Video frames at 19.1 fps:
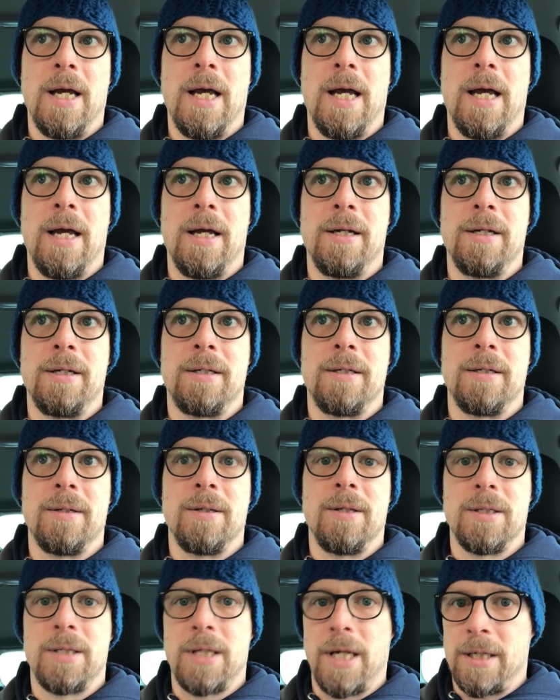And
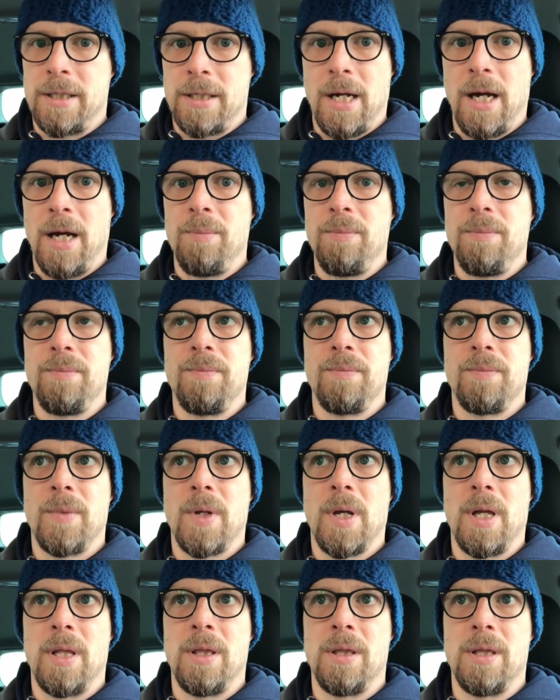this takes time,
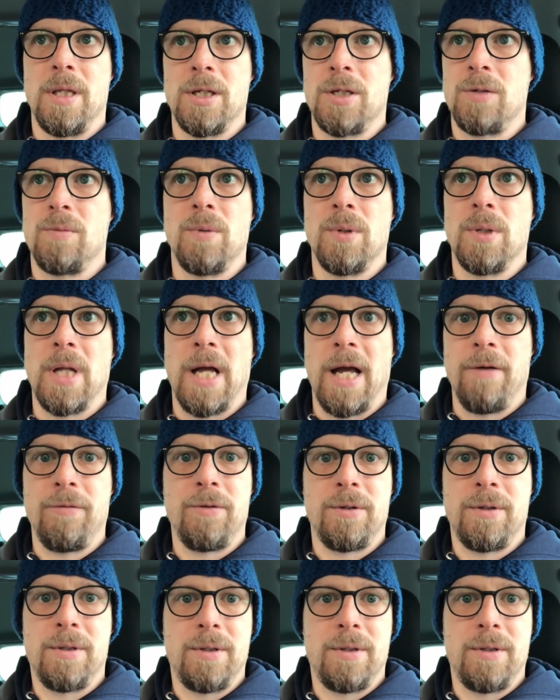and this will have